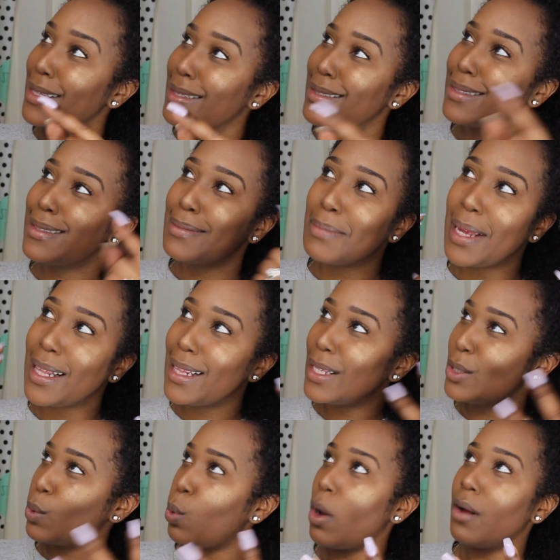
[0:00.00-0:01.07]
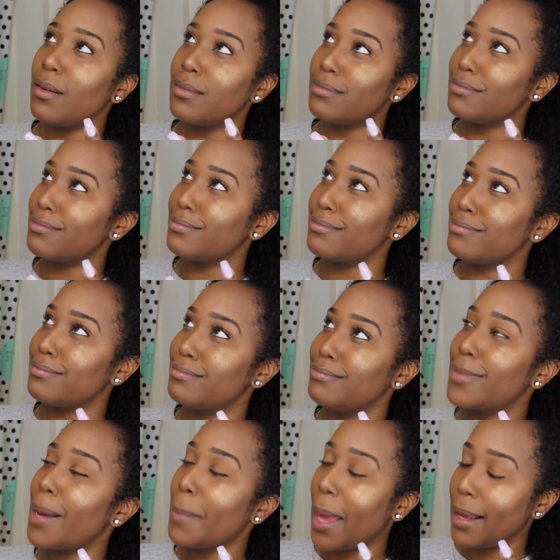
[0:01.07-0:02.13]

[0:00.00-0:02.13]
Amen. I'm praying right here. All right. I don't do